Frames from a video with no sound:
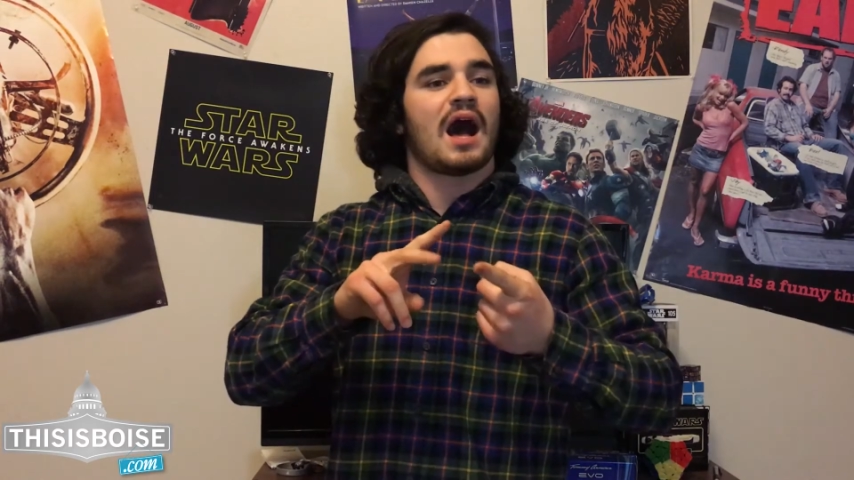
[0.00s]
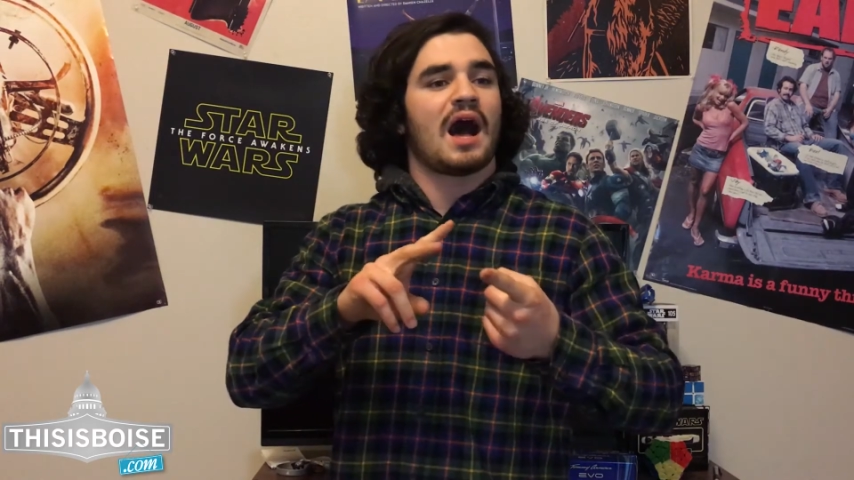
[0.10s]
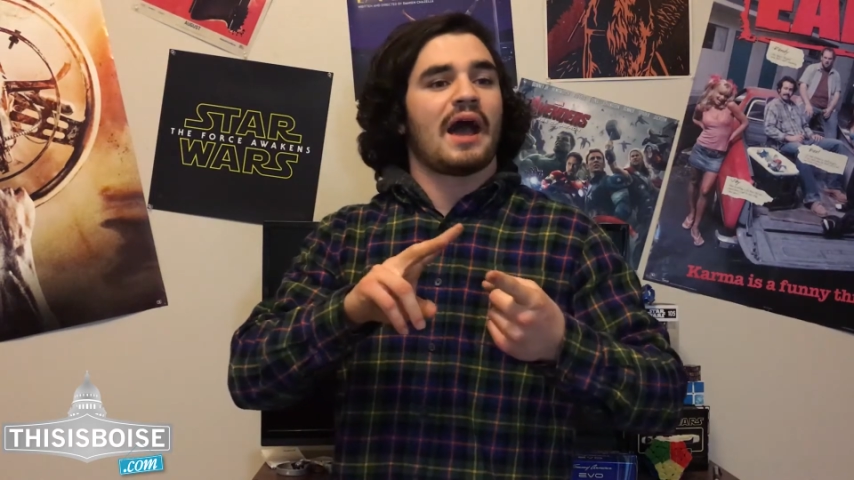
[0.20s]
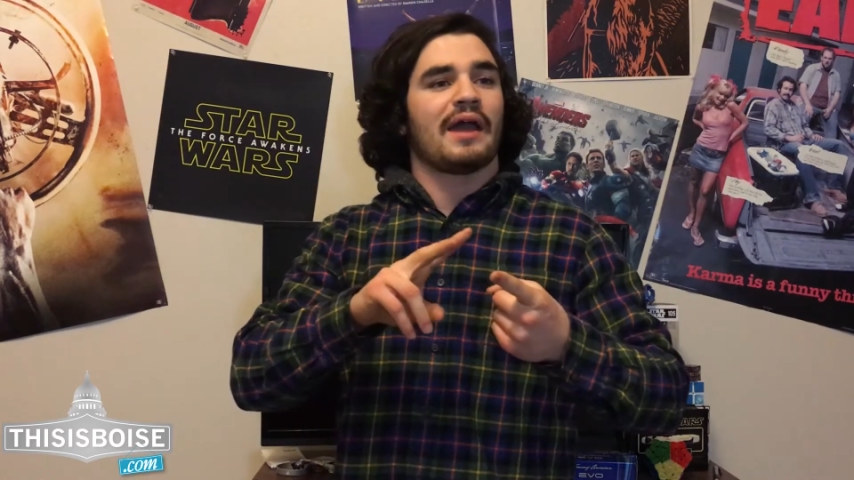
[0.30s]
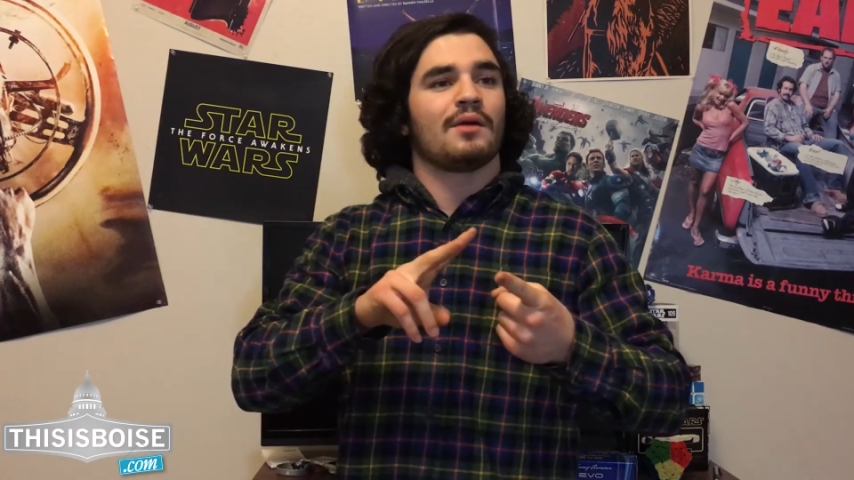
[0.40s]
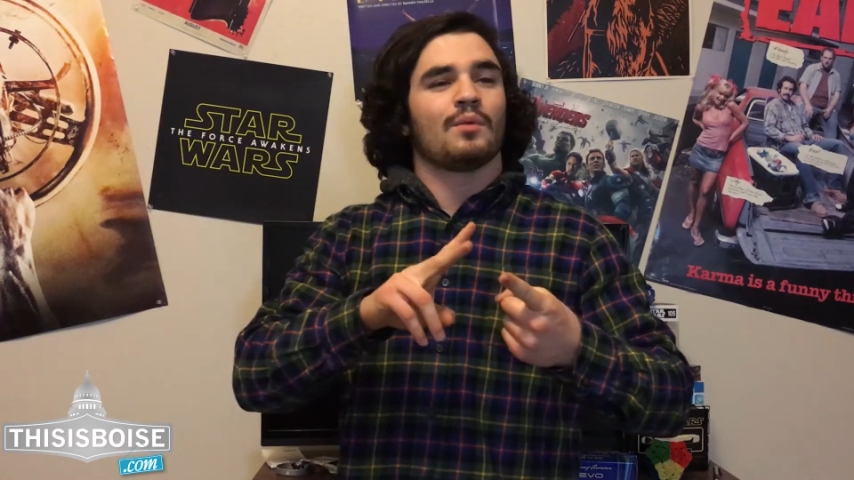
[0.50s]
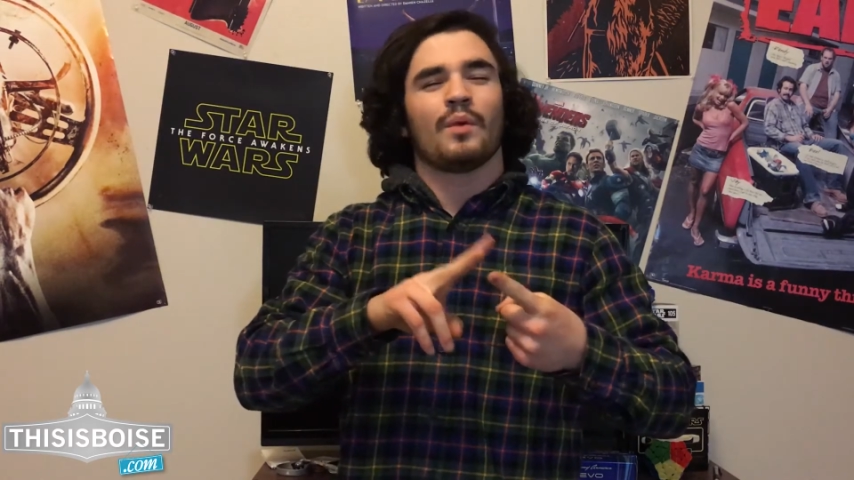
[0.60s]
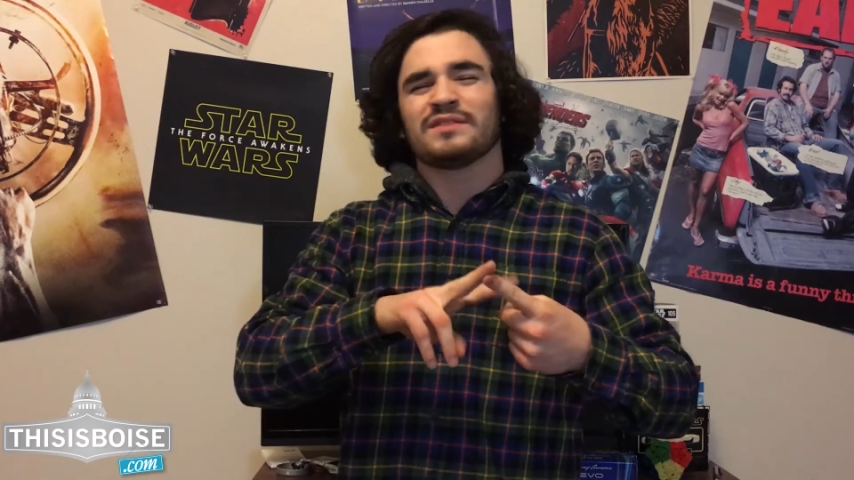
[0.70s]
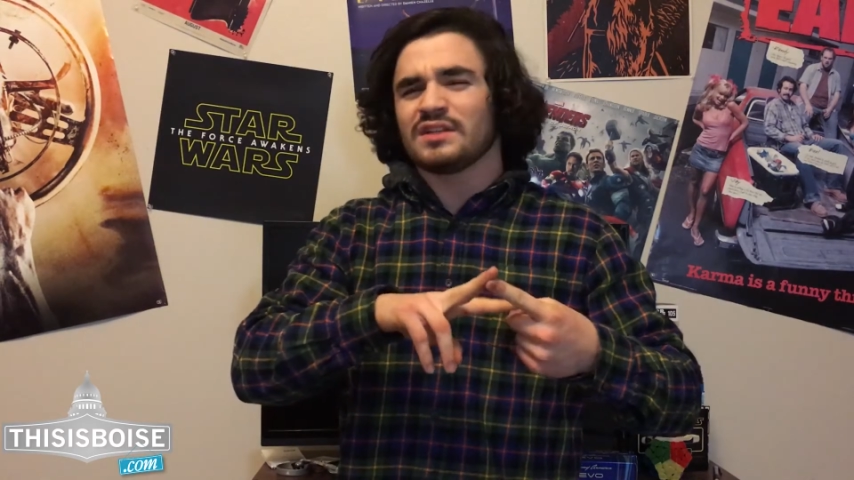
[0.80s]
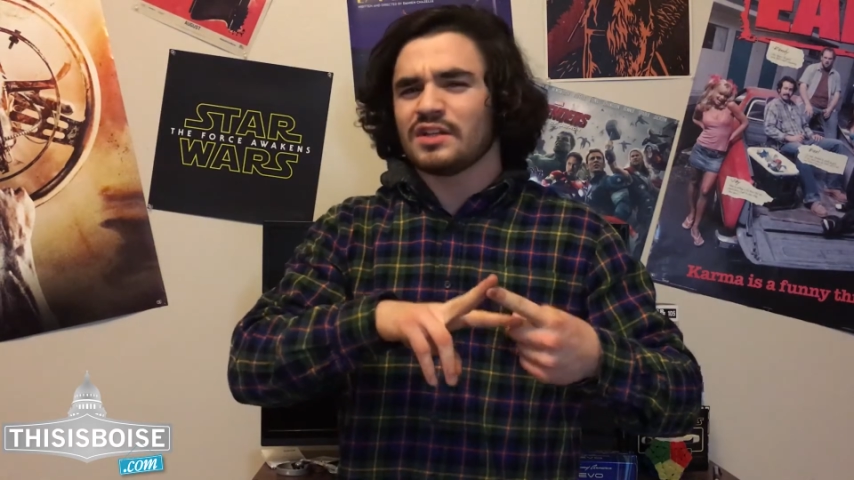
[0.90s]
I
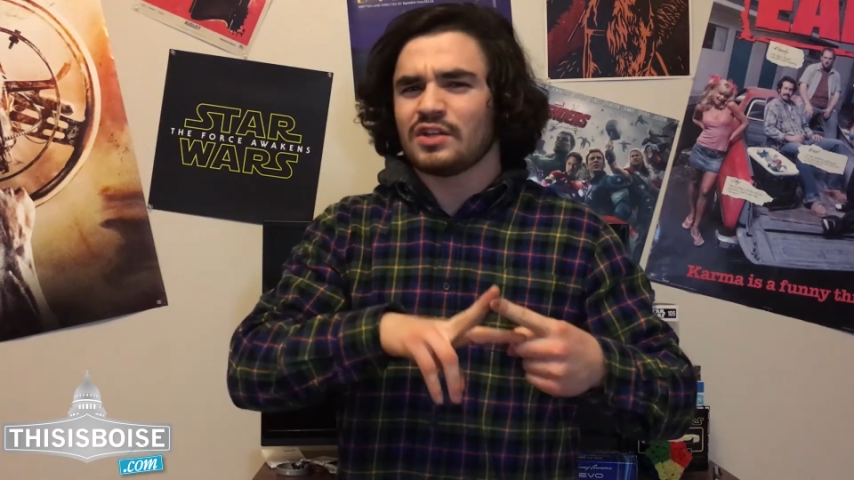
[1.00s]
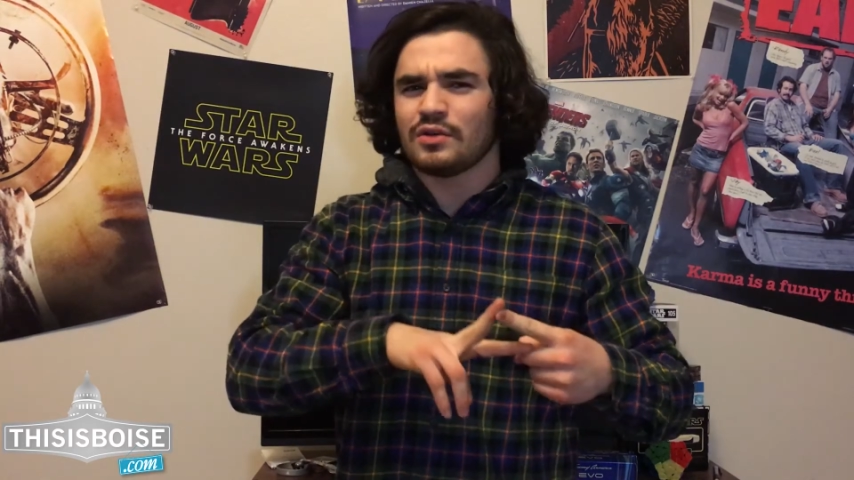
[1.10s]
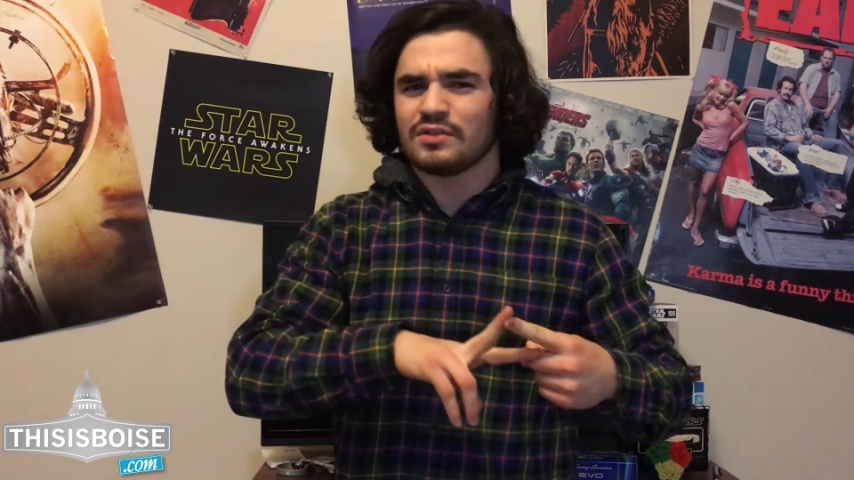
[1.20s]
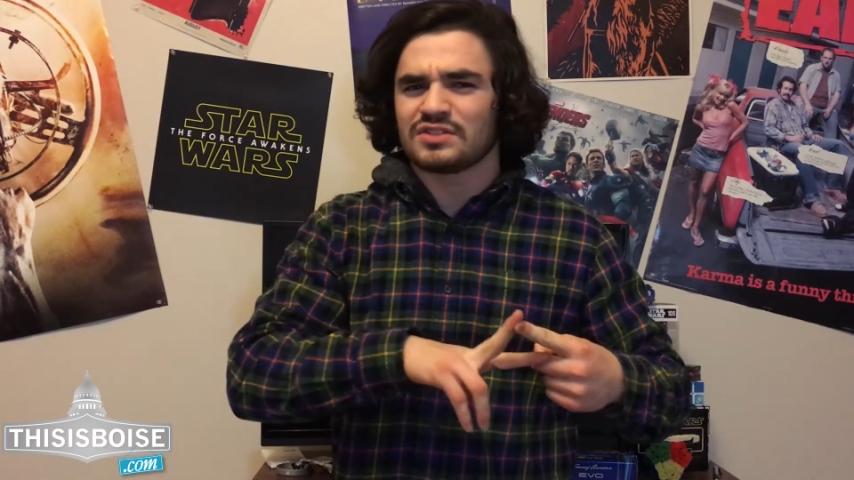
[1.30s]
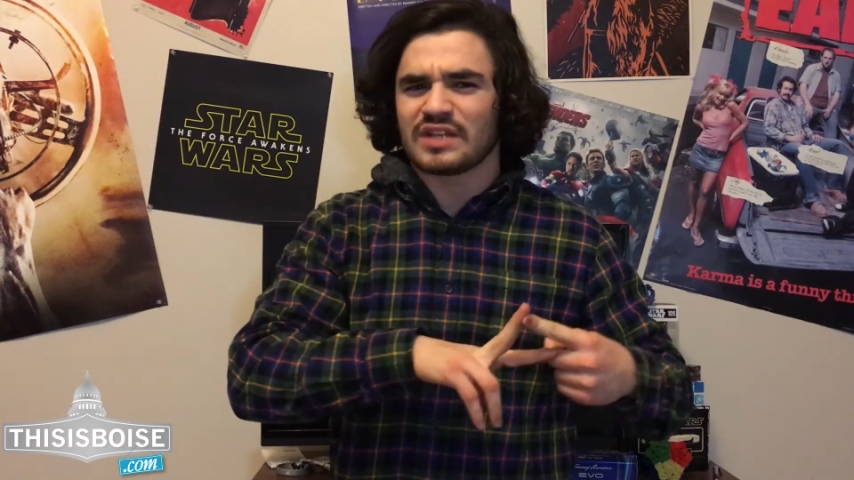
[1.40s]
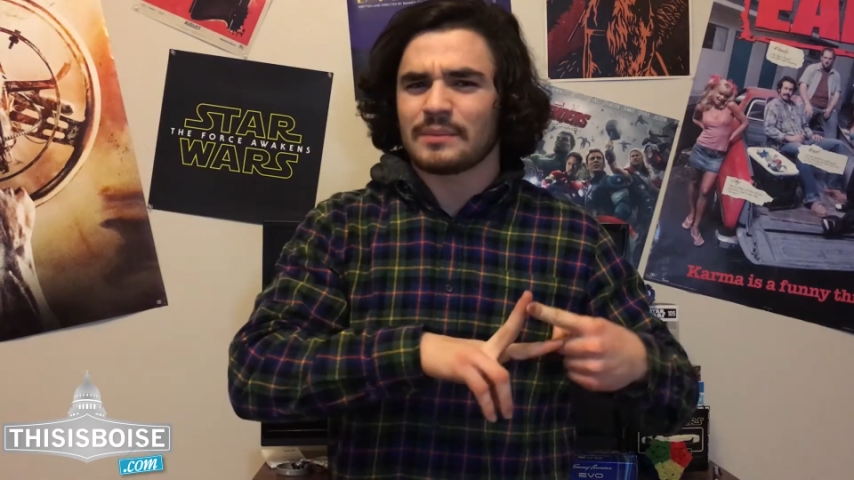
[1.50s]
wasn't a huge